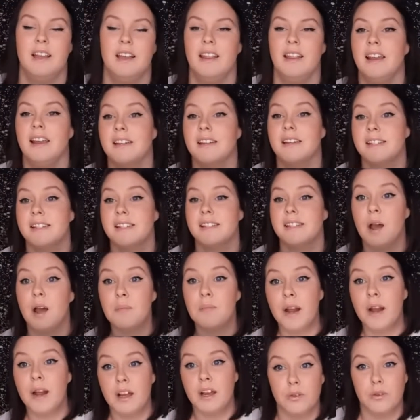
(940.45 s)
Like I said, I'm
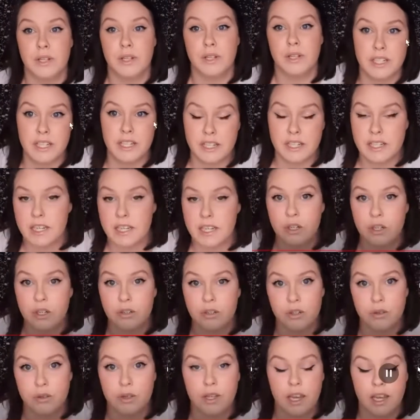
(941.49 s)
not going to continue
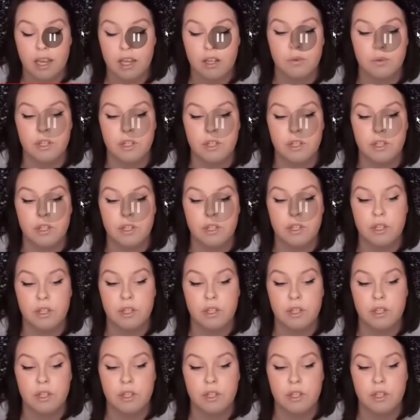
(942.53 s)
to engage with you.